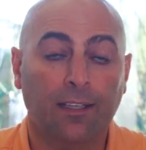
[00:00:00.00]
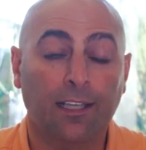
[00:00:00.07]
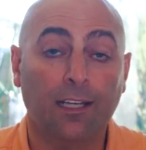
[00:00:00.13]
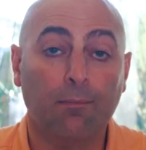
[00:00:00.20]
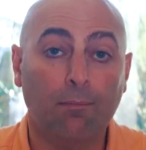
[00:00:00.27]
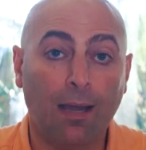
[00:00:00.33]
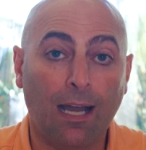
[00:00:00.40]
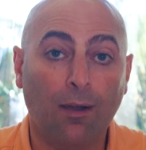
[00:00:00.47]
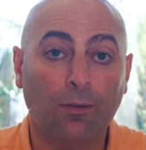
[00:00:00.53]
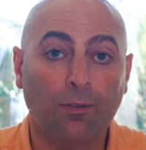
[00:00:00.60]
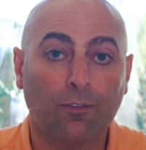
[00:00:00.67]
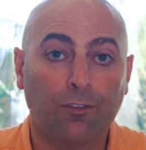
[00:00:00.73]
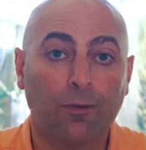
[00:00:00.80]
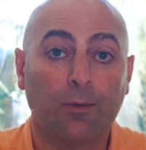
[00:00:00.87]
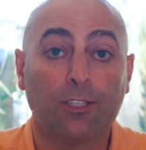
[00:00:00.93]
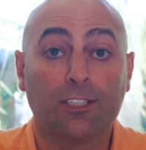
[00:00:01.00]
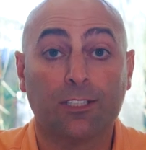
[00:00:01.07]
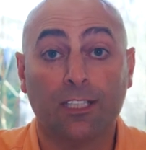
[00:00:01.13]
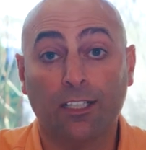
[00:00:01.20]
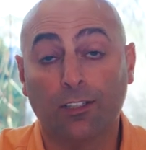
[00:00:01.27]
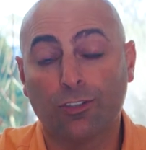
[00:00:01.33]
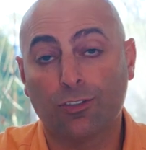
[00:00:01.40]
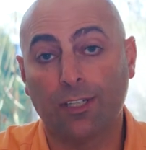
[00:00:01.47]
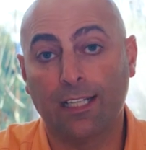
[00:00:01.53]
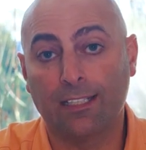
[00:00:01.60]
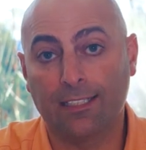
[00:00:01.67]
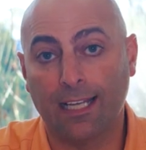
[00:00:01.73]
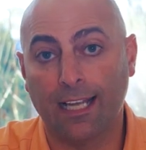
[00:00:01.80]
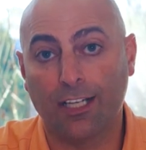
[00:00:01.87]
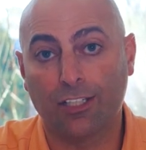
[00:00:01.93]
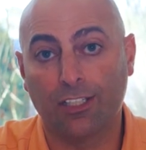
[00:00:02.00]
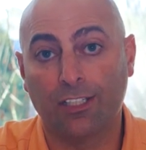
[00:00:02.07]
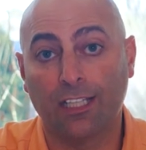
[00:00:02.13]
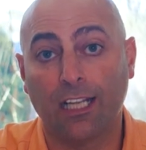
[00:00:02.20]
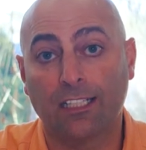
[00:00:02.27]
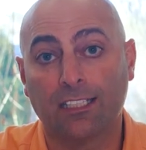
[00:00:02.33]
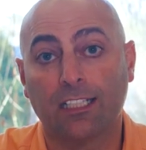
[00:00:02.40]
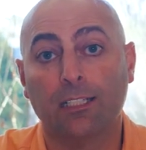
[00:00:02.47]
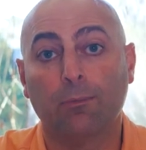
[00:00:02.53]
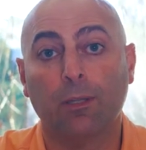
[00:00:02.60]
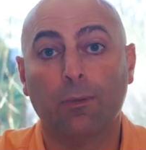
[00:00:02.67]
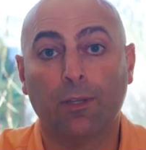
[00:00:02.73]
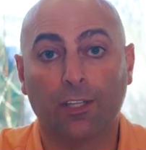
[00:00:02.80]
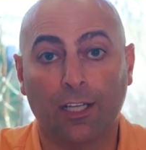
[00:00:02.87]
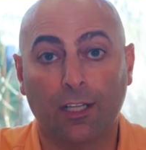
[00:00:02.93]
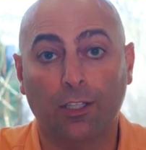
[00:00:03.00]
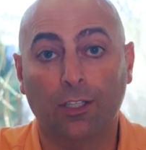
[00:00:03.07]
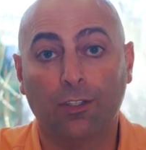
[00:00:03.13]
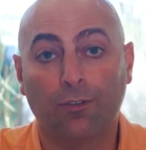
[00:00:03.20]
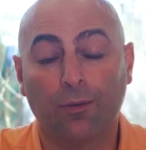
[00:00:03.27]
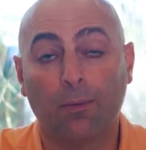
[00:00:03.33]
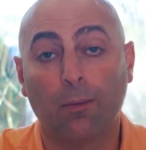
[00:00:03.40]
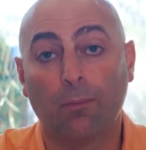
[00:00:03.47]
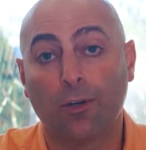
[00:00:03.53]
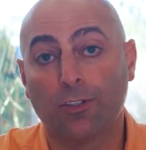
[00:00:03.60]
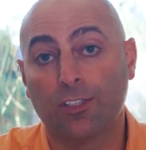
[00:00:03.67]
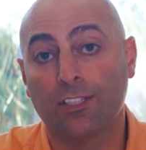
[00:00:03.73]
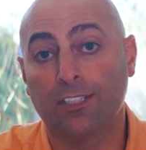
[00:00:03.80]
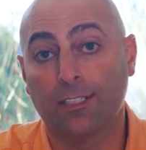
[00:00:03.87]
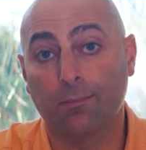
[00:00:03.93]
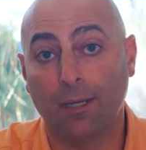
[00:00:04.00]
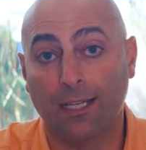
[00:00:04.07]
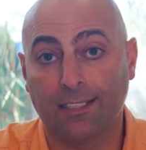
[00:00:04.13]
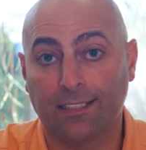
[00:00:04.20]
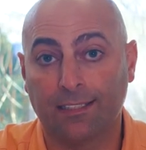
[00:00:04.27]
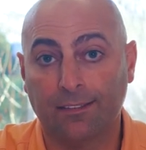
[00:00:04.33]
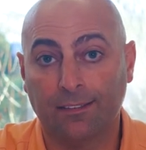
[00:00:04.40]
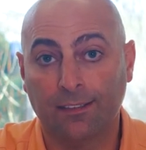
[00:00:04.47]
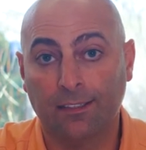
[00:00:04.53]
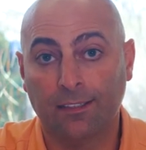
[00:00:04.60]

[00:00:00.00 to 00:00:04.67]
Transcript: an amount from a single transaction that's going to be withheld from the merchant's deposit.